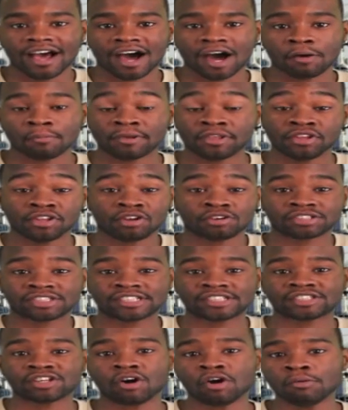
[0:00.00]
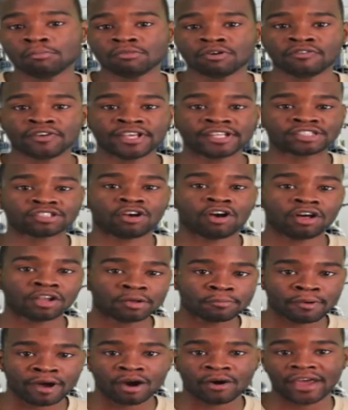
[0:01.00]
And you know, since the whole movie is
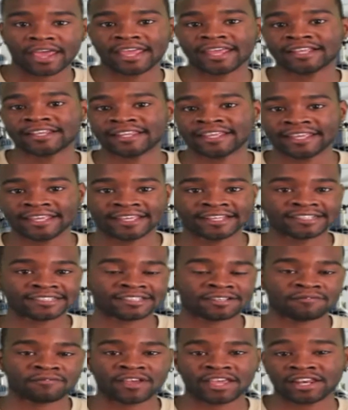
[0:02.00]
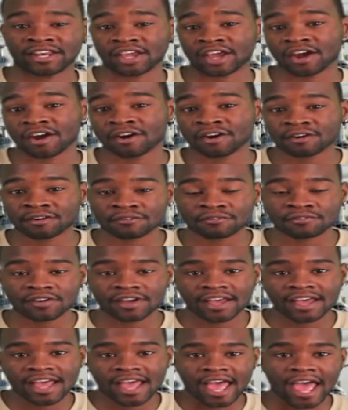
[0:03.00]
all about aliens invading Earth,
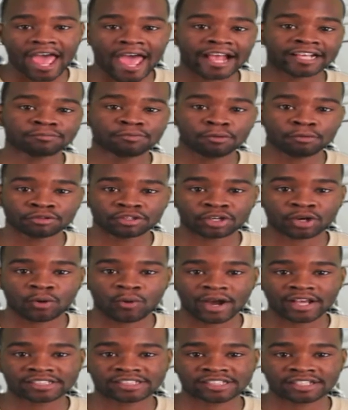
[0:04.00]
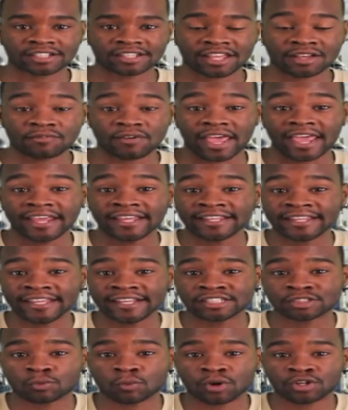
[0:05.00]
I asked people the question, if
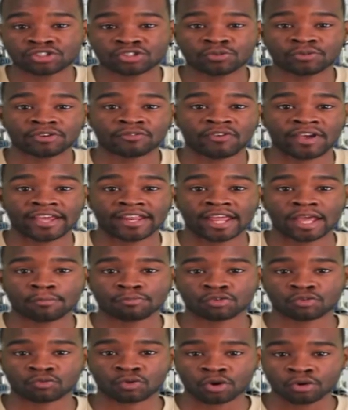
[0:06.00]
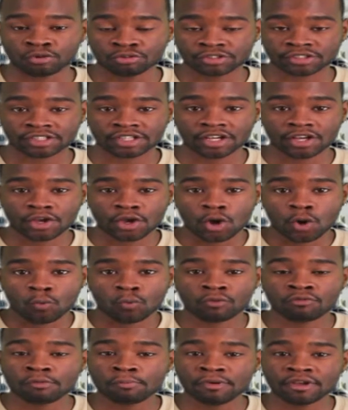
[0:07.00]
aliens were to invade Hampton Roads,
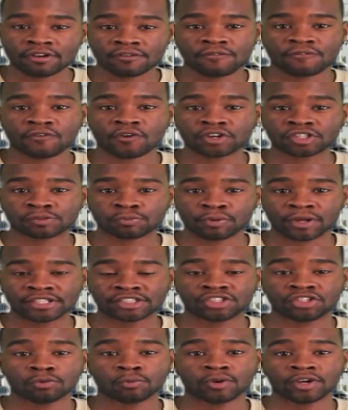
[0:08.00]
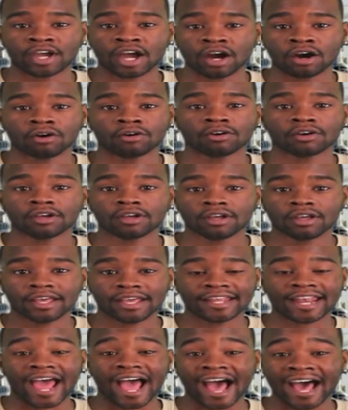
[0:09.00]
what would be the first place you would go?
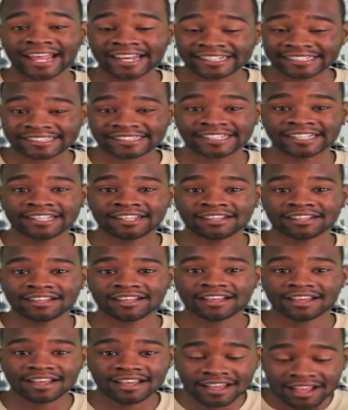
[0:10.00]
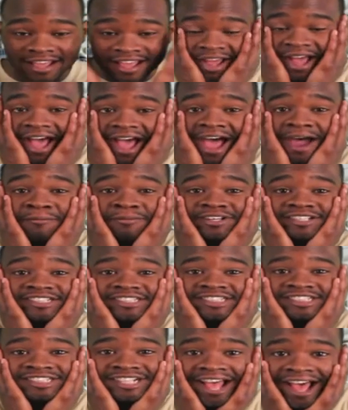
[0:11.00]
And honestly, I was
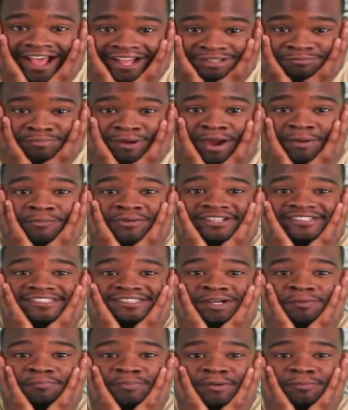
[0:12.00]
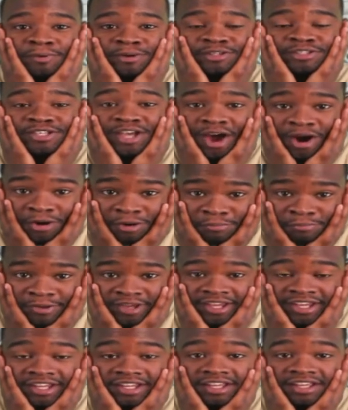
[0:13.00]
shocked by what some people told
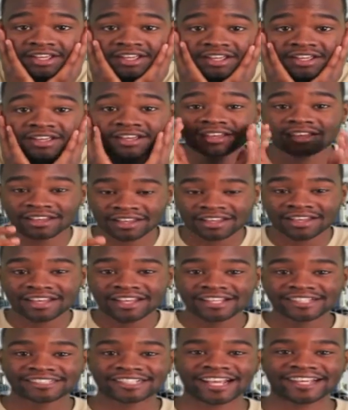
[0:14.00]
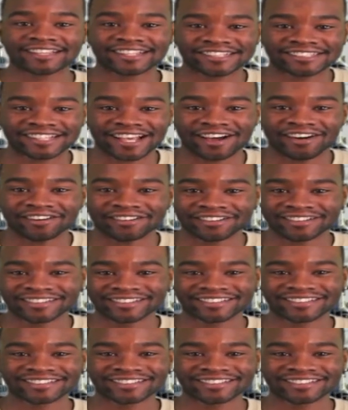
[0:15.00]
me. Check this out.